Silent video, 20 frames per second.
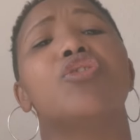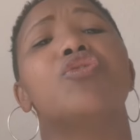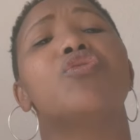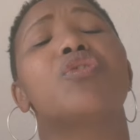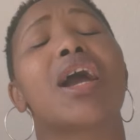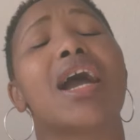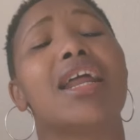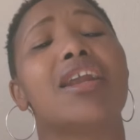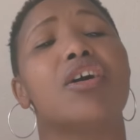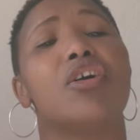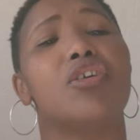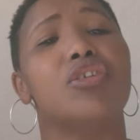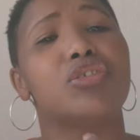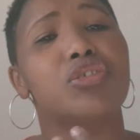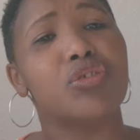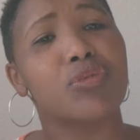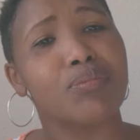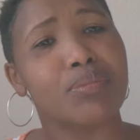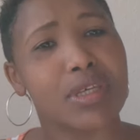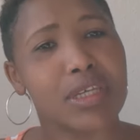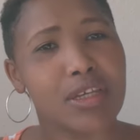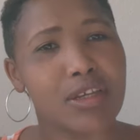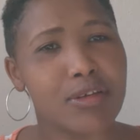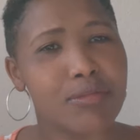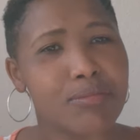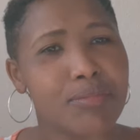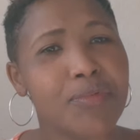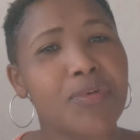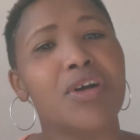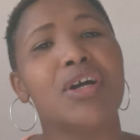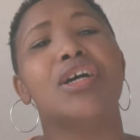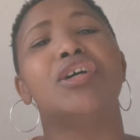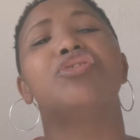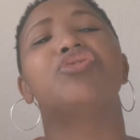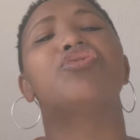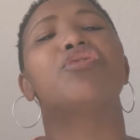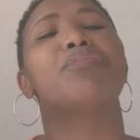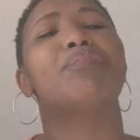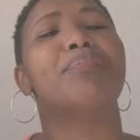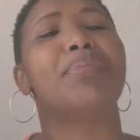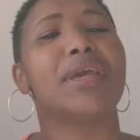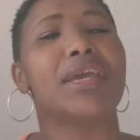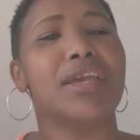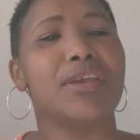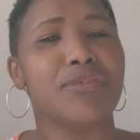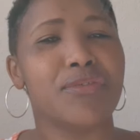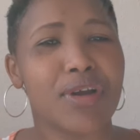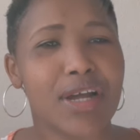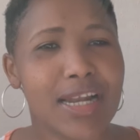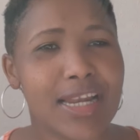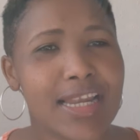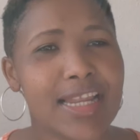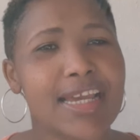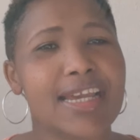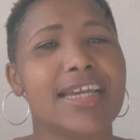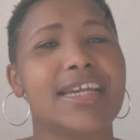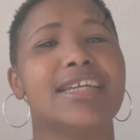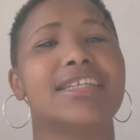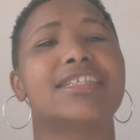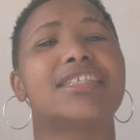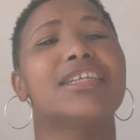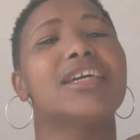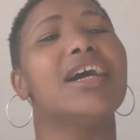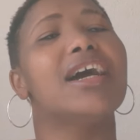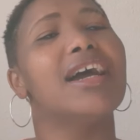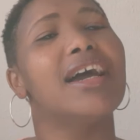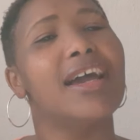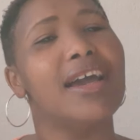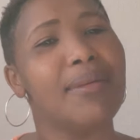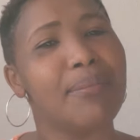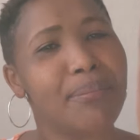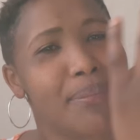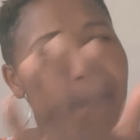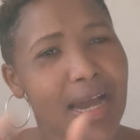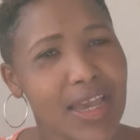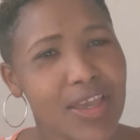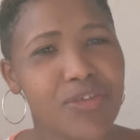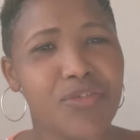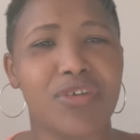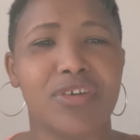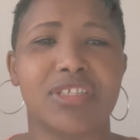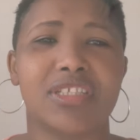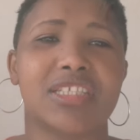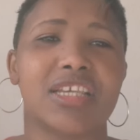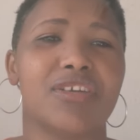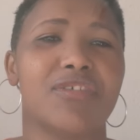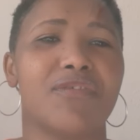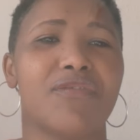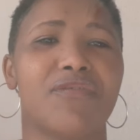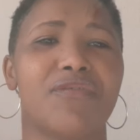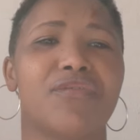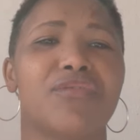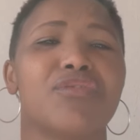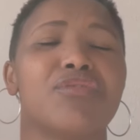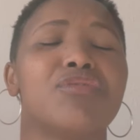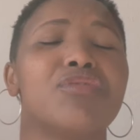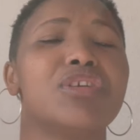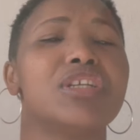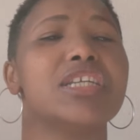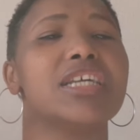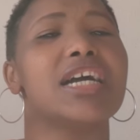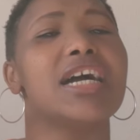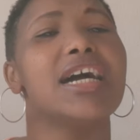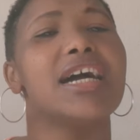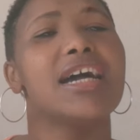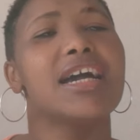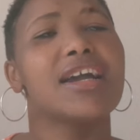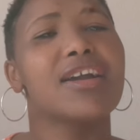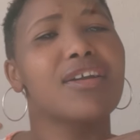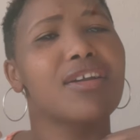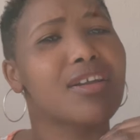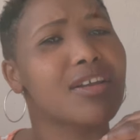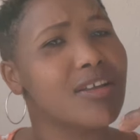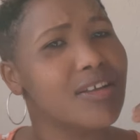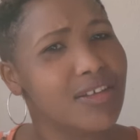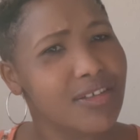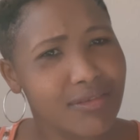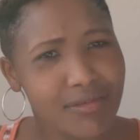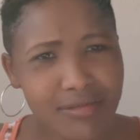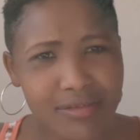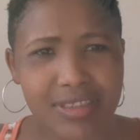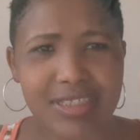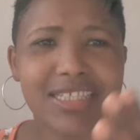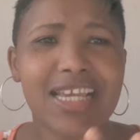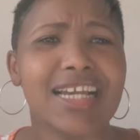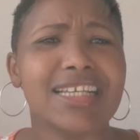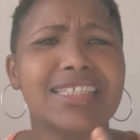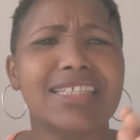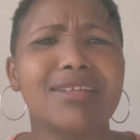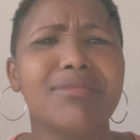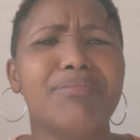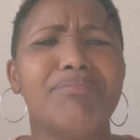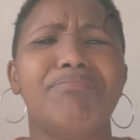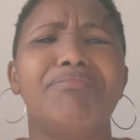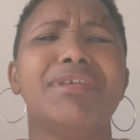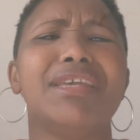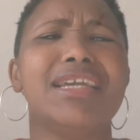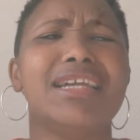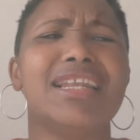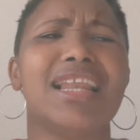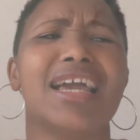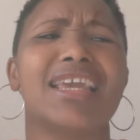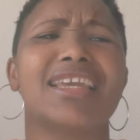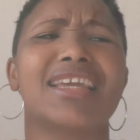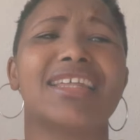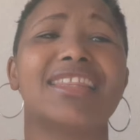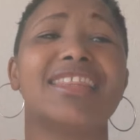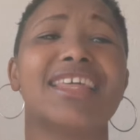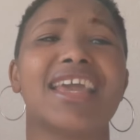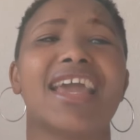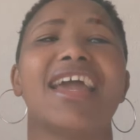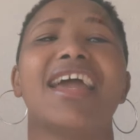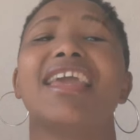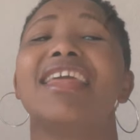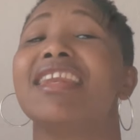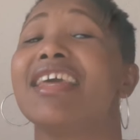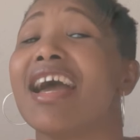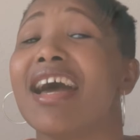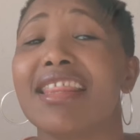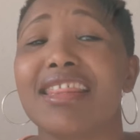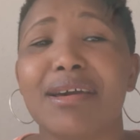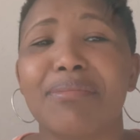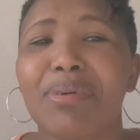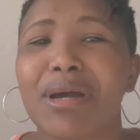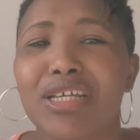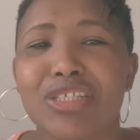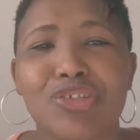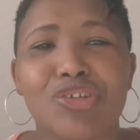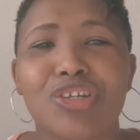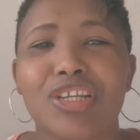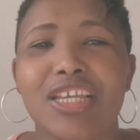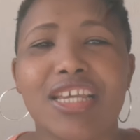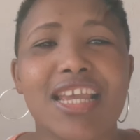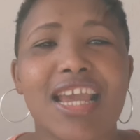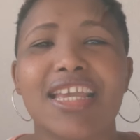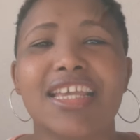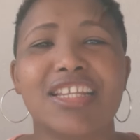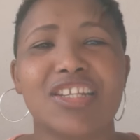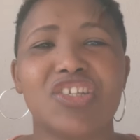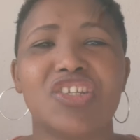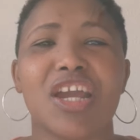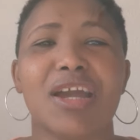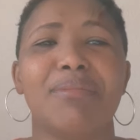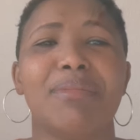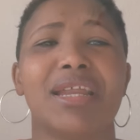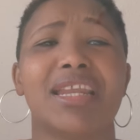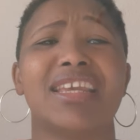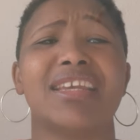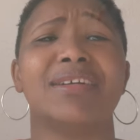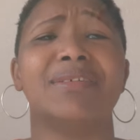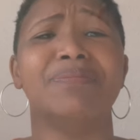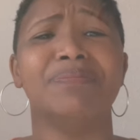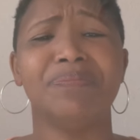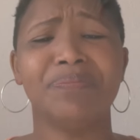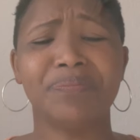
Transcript: you can also be able to pay your rent, buy yourself food, just be like any other person here in Germany.